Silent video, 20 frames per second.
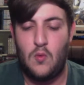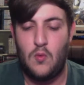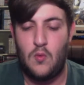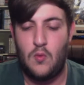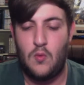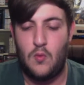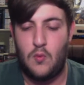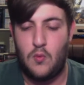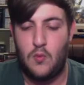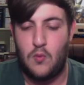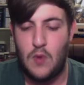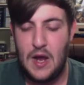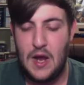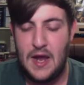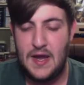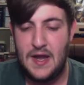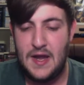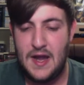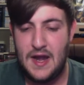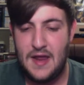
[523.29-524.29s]

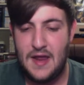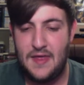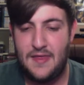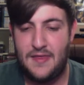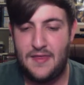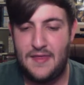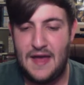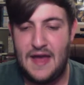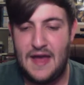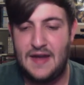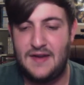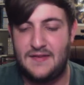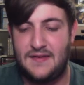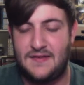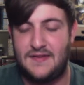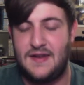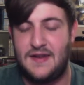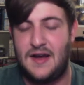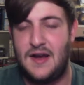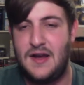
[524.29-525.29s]
When that
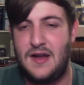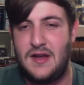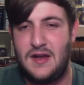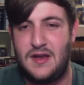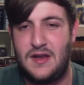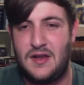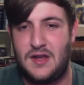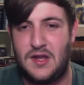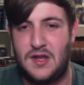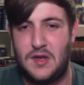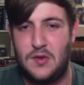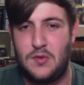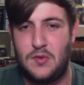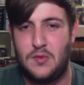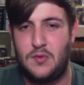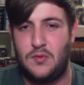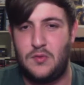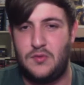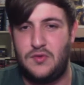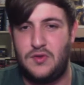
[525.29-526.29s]
is done,
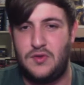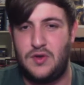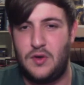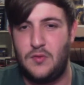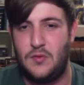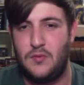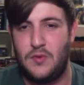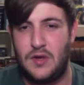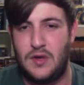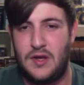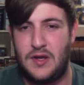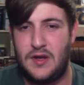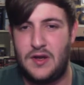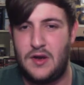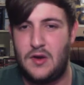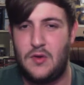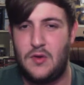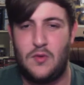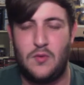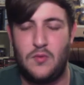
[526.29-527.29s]
you don't really
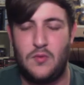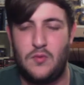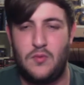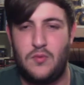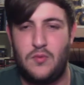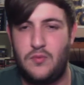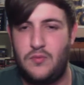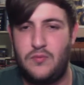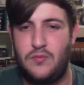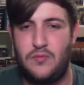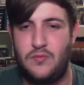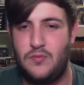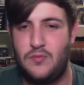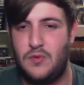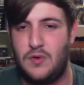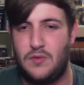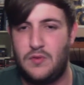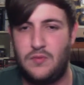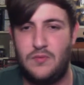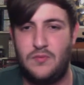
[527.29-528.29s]
know,
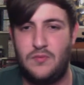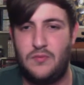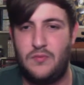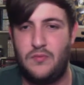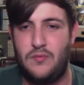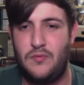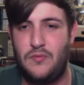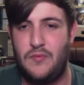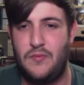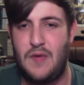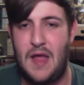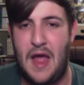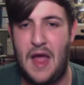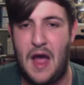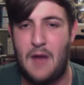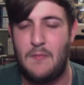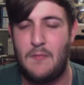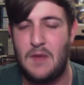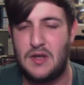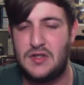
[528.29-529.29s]
well,
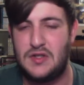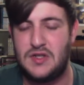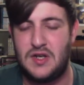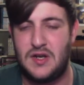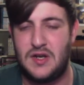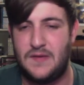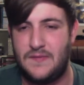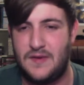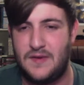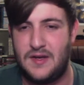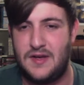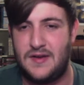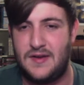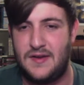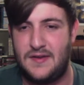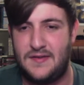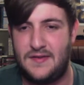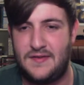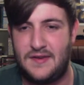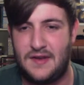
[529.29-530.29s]
how much of
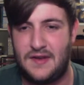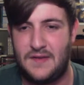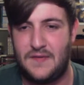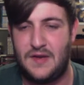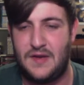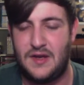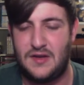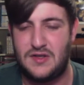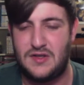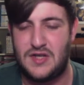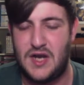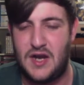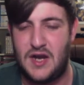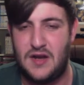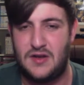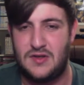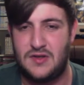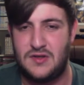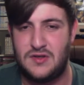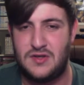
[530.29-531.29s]
a significant
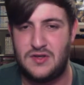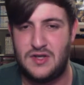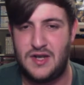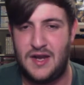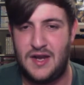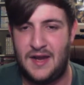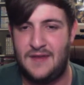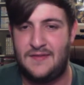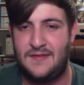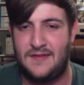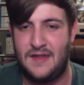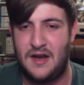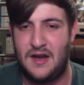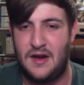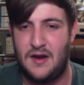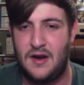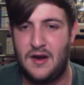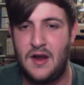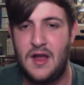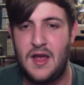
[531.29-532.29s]
change is
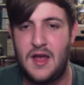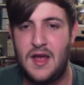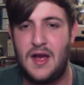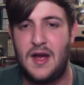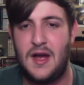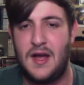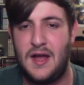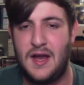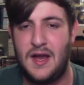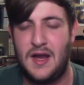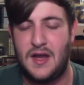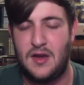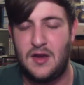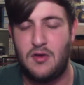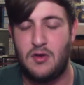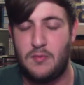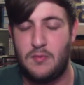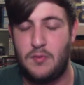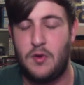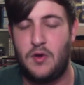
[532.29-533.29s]
there uh, in
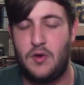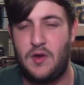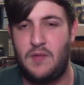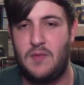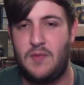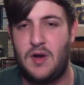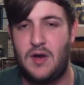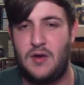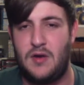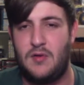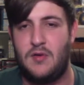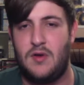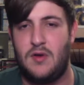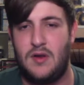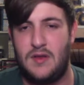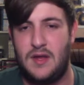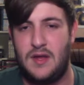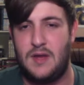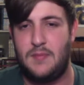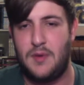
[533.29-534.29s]
your Pokemon
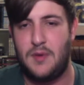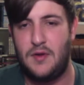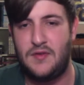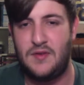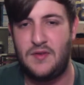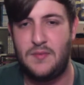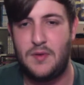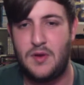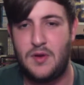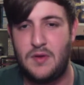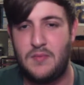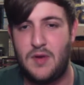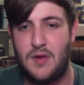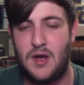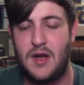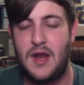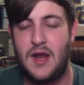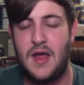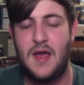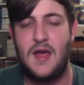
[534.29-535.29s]
or in the opposing
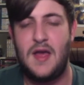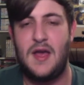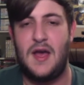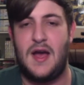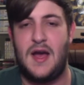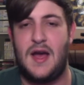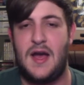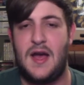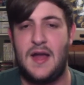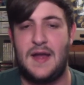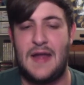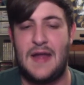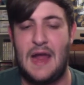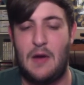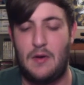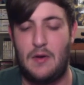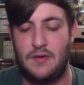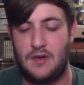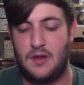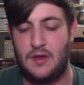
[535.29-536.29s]
Pokemon. Uh,
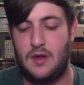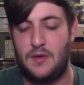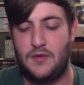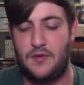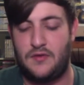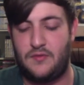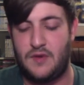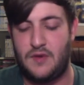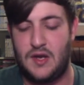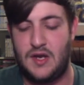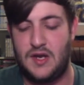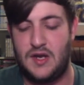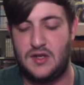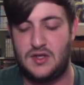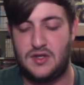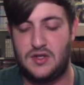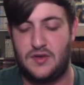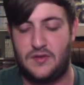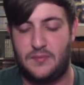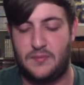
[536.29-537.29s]
now on the lower screen, it
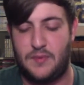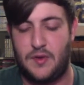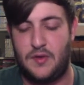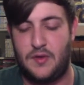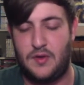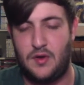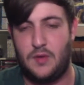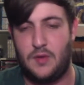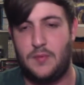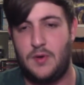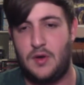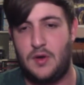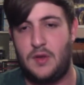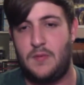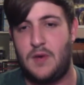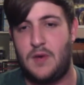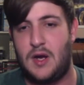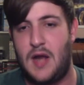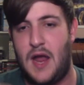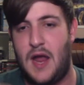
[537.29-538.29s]
shows both your
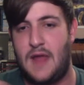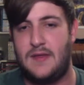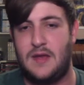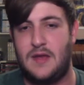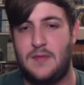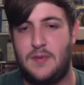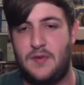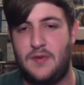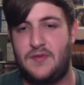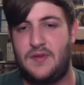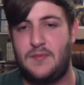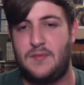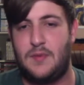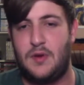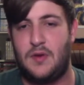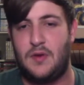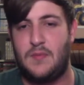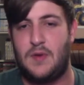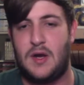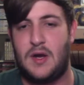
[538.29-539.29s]
Pokemon and the opposing
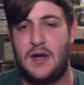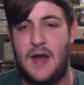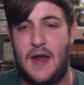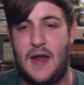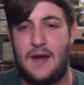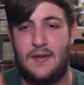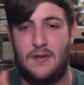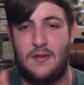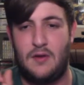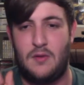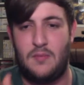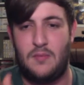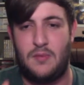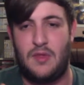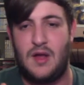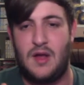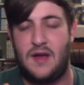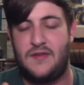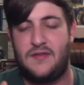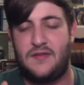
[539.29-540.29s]
Pokemon and a little
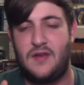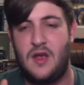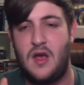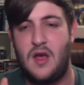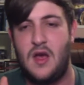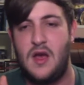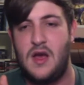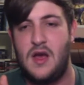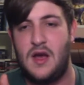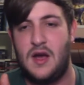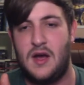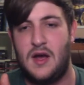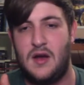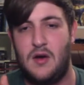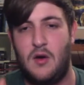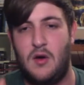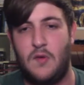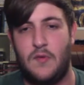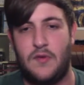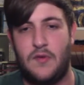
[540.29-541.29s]
plus
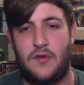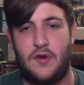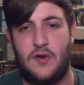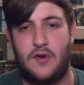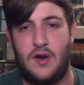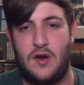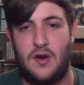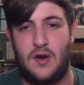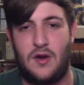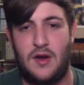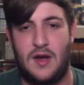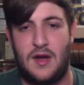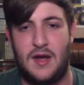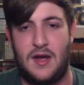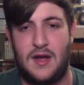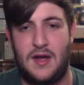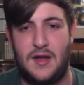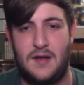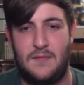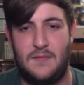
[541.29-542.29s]
uh, over their
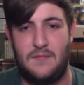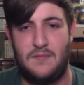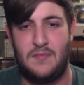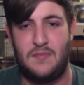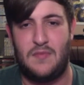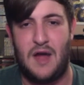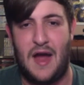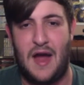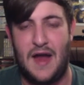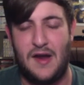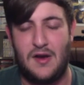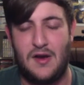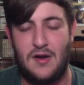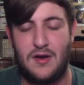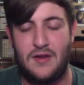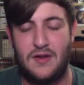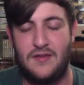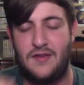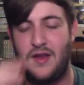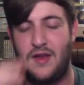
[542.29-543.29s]
uh,
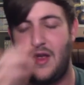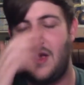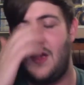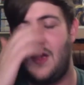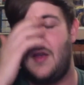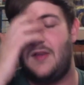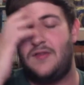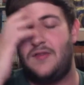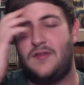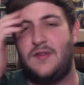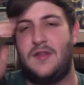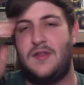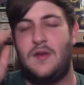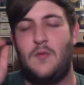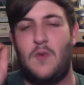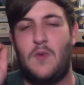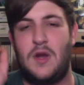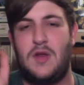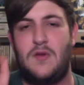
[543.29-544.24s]
icons. So then when you